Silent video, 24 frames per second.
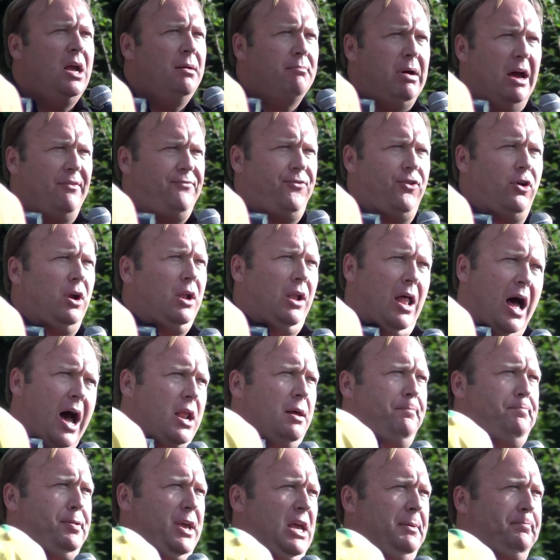But for a lot
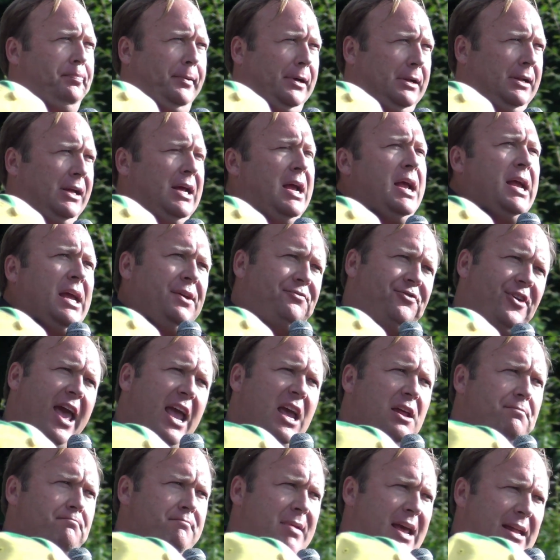of people, if
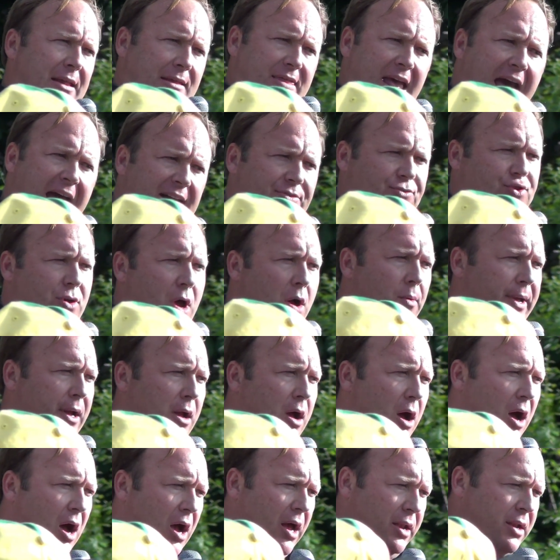they admit that's going
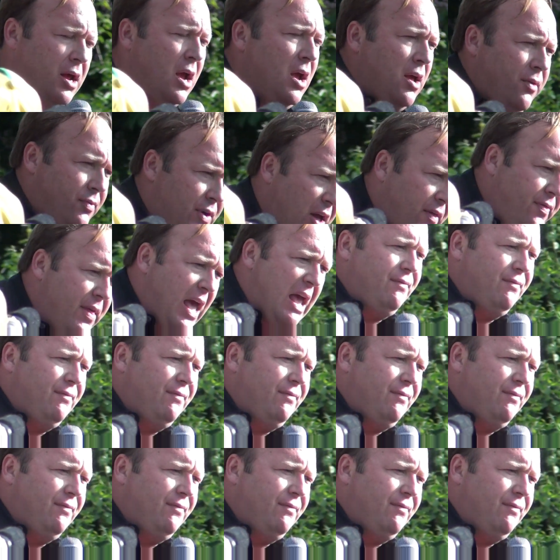on, then